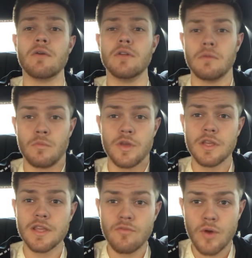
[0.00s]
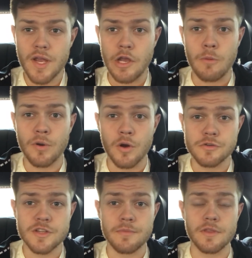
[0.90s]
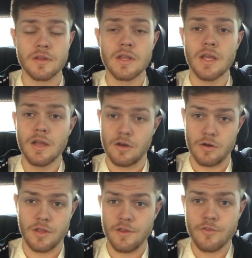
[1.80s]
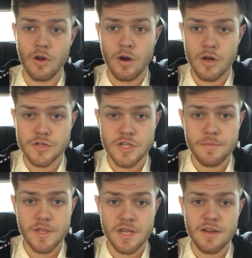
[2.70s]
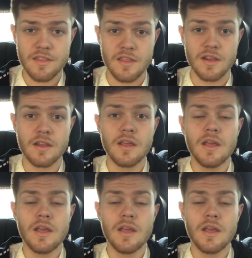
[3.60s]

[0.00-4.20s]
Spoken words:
We could give away a GoPro or something, or a gift card or something, anything.